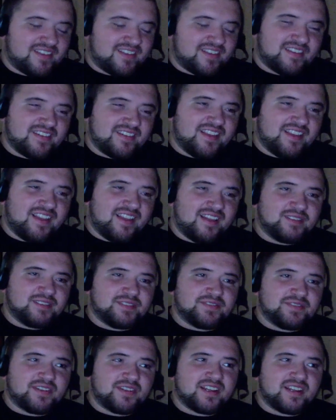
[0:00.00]
Yeah, it was
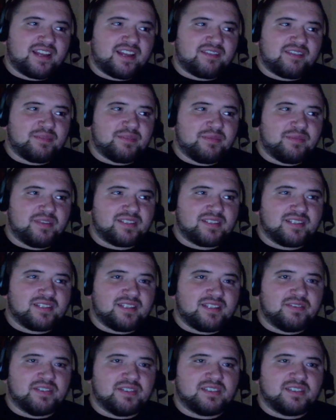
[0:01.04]
fucking heavy biz. And
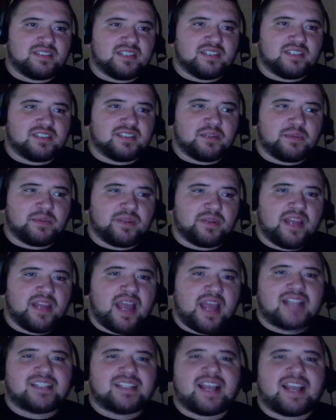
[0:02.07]
even the shit with,
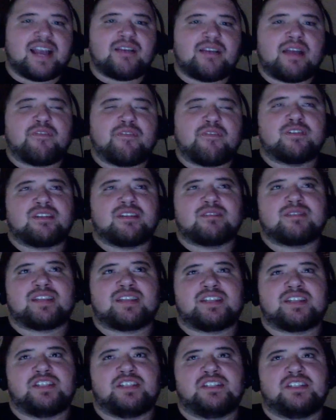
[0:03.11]
see, at first I was like,
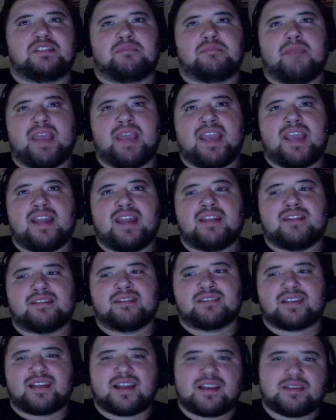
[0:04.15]
she's his maid. And I was like,
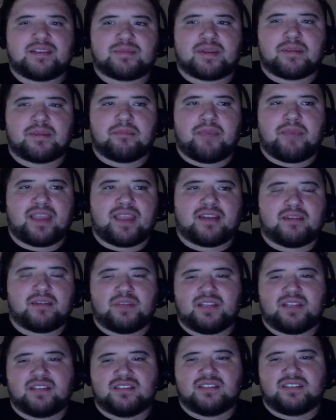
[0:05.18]
he's probably banging it
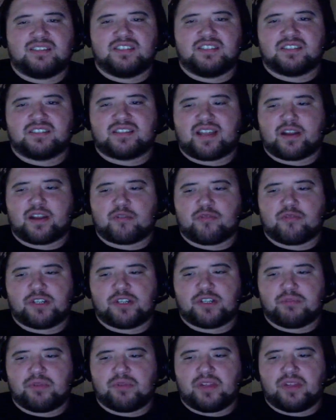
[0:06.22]
because he's just like a rich
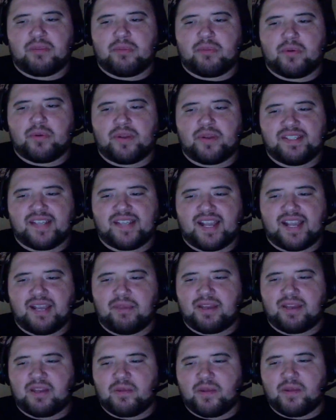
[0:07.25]
playboy type
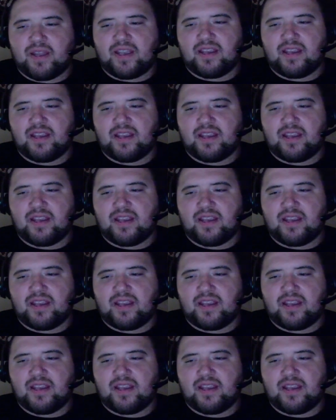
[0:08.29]
anyway.